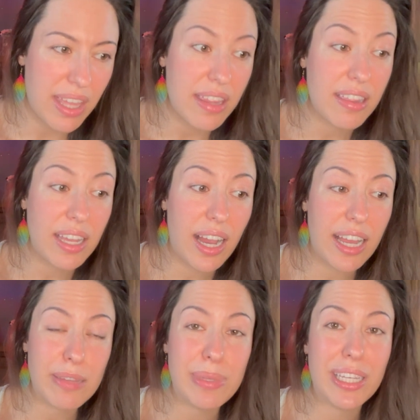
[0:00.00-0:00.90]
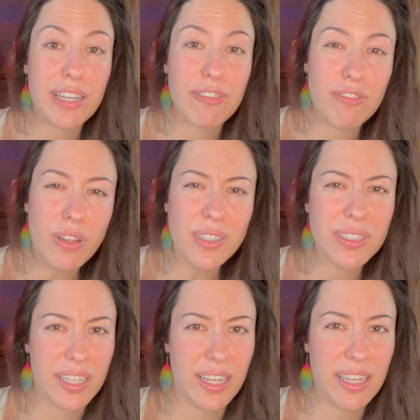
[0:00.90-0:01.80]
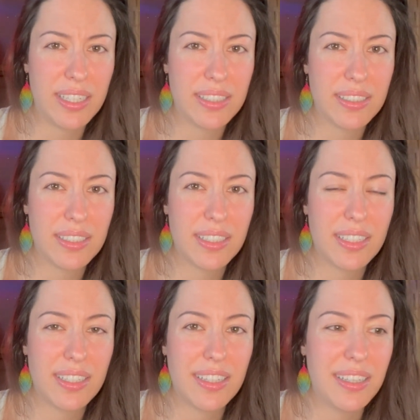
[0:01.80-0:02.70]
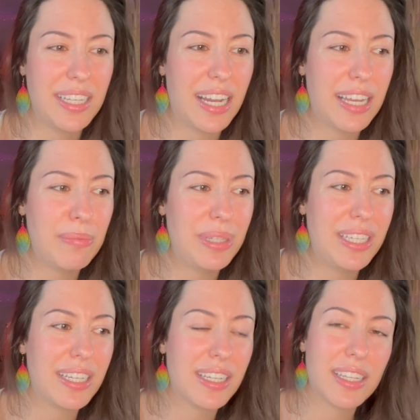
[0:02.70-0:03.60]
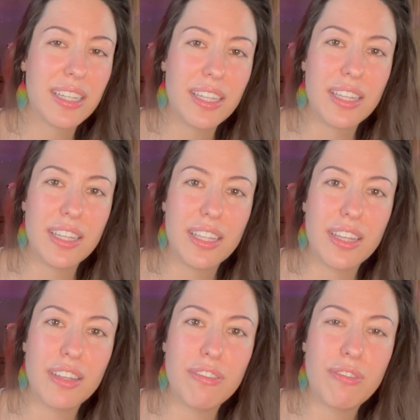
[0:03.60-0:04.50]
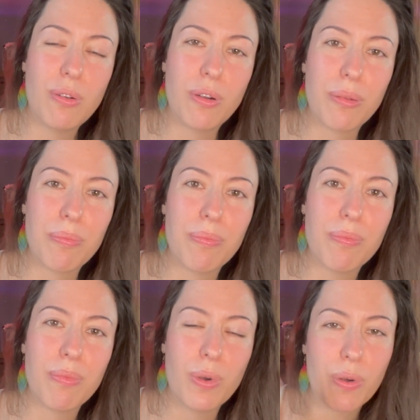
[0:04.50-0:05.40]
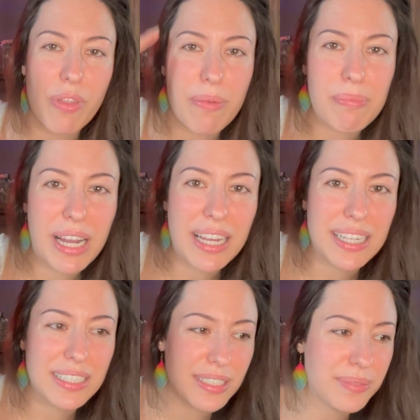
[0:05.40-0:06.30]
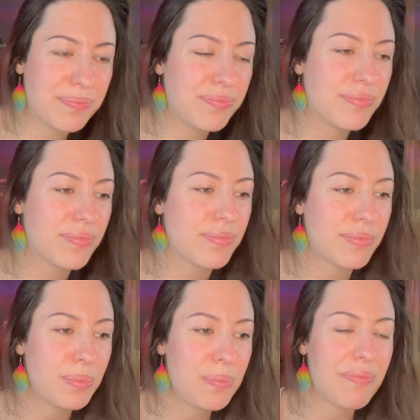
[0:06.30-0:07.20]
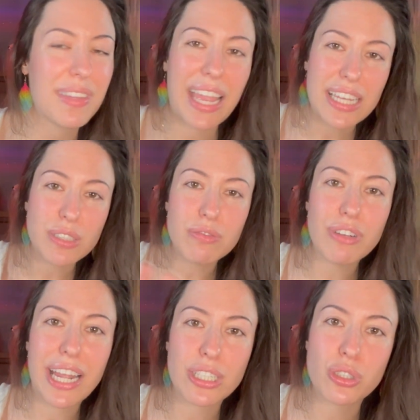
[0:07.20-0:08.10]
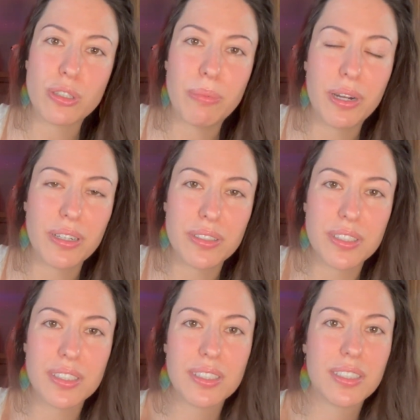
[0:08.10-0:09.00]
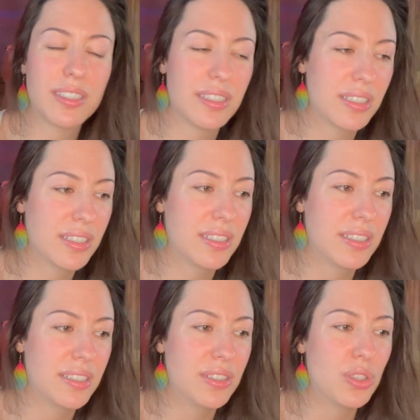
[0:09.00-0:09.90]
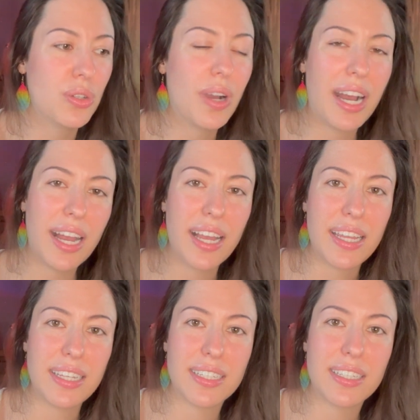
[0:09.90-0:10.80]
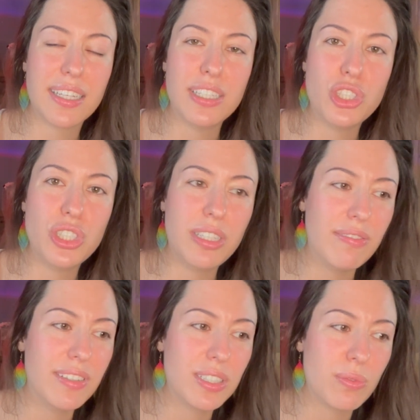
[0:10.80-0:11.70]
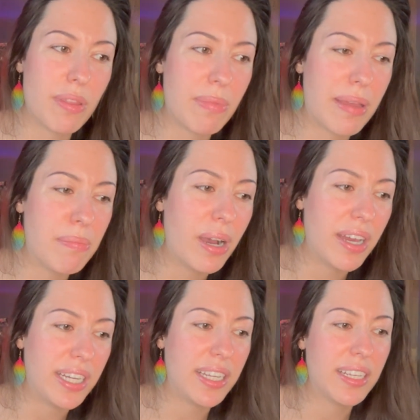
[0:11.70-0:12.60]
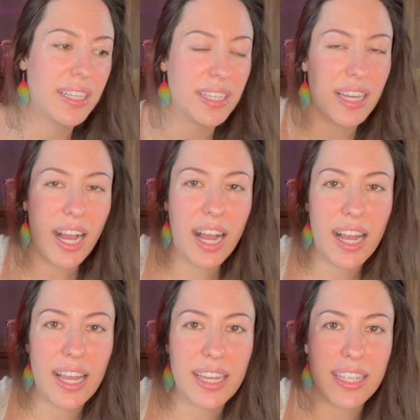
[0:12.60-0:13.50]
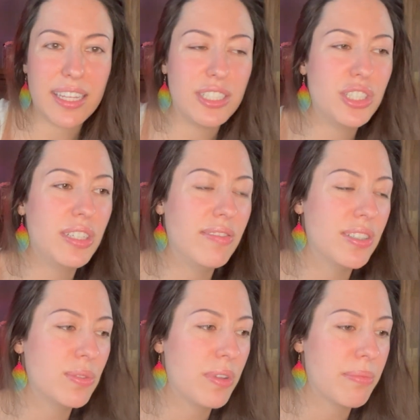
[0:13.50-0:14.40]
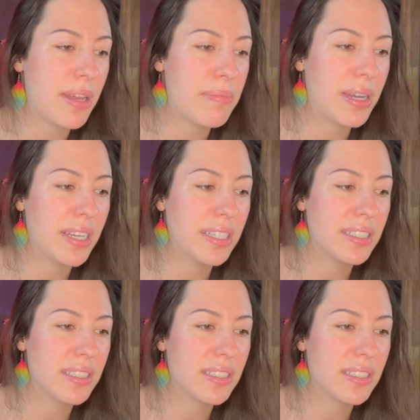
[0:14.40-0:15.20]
The I being a false I. The I being the form or the mind as fractured parts. So I can achieve this with my body. I can achieve this with my mind.